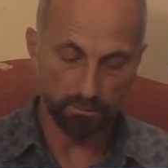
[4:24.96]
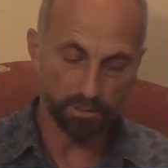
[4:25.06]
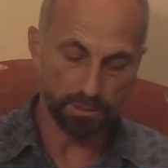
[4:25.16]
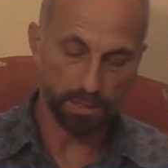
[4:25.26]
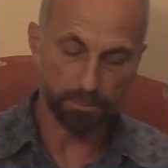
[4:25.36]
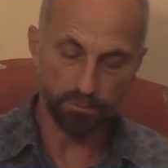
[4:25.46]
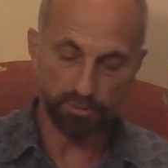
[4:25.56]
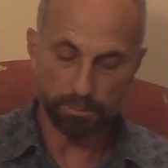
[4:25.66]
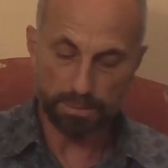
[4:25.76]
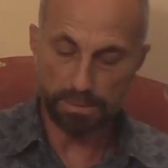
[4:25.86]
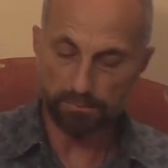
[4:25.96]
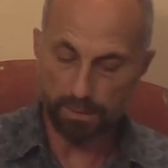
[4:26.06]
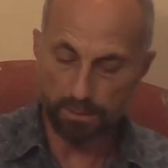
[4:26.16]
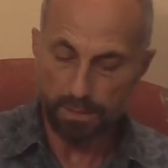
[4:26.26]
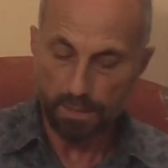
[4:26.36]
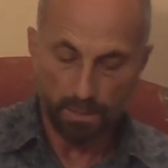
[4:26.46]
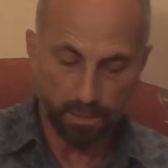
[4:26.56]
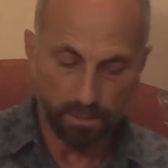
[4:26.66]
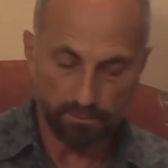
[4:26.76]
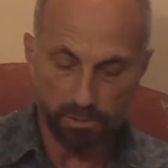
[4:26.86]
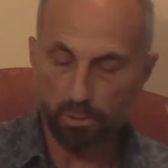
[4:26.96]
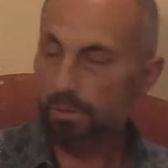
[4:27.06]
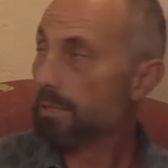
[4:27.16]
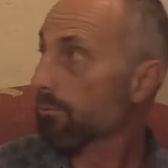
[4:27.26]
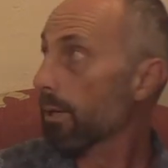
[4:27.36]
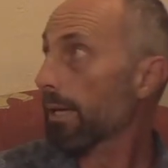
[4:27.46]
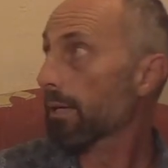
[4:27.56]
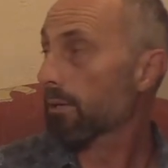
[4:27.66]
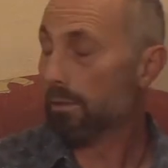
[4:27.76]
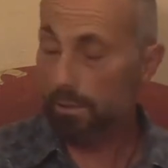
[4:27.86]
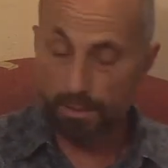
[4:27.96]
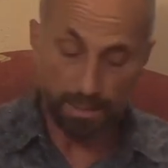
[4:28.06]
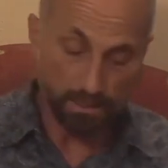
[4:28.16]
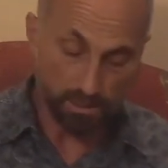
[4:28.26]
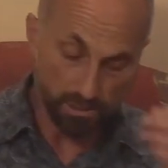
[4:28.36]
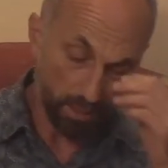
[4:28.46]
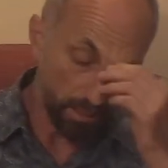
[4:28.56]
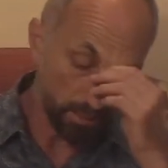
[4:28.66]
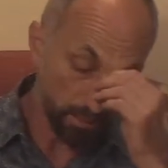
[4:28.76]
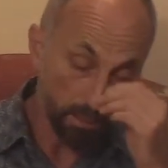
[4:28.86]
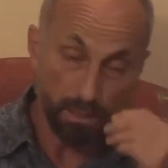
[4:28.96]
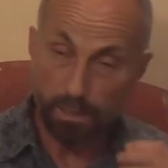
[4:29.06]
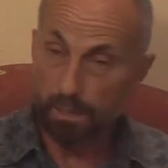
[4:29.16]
For example, if we believe that if an earthquake or hurricane strikes,